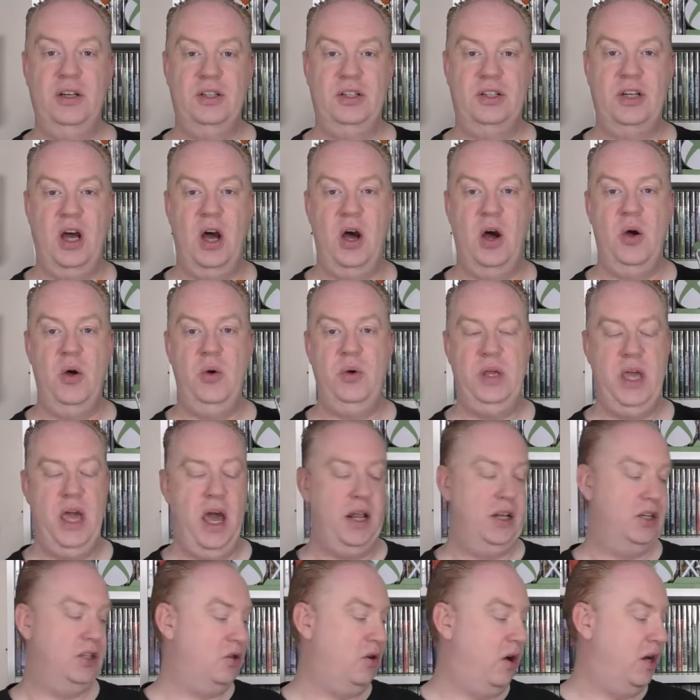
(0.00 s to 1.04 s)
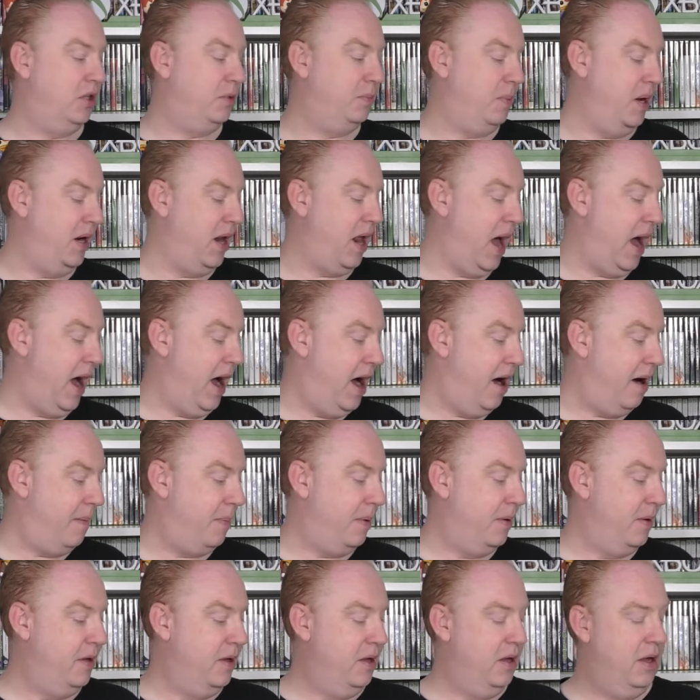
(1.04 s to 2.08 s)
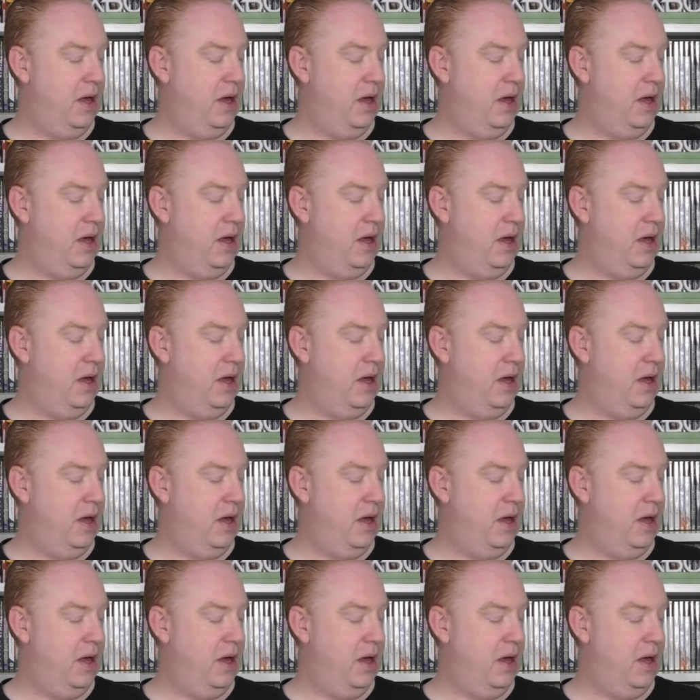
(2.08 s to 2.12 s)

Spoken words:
So yeah, decided to pick that up.